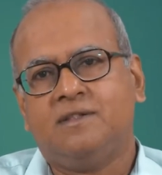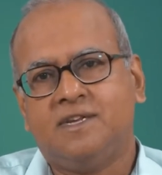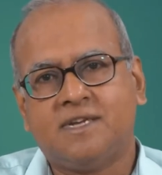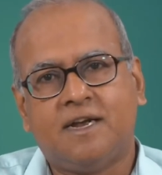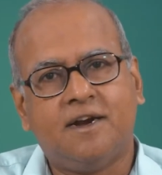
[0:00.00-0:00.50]

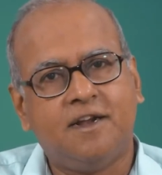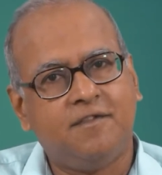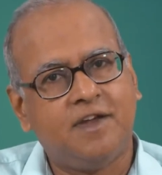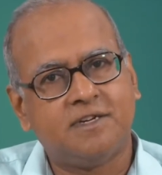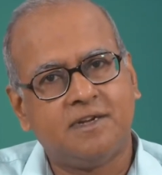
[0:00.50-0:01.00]
the standard
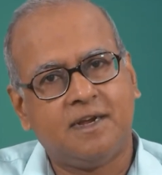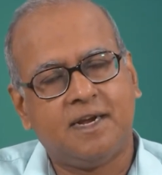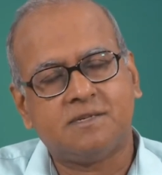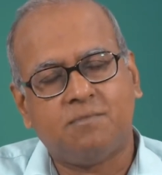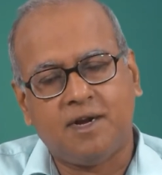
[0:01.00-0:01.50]
deviation
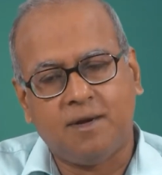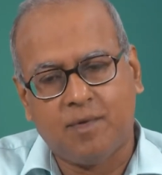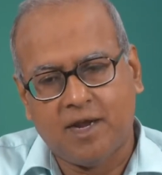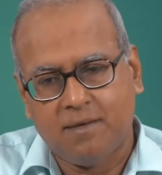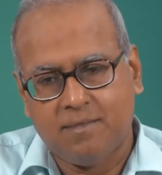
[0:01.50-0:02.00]
gets
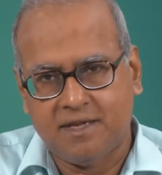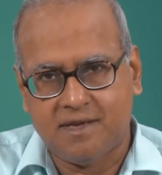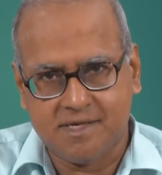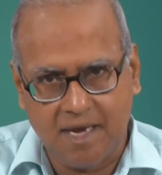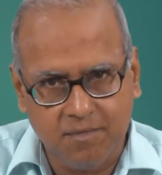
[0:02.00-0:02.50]
multiplied by
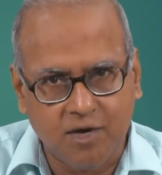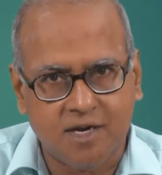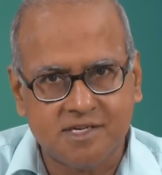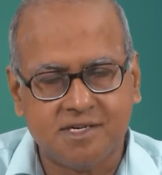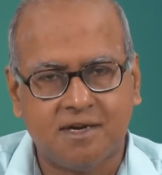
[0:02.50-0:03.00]
the same
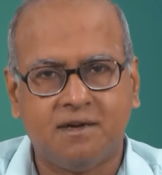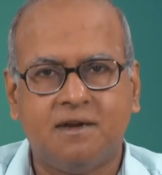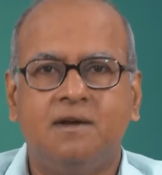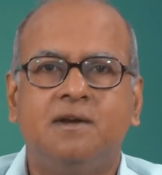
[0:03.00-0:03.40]
constant,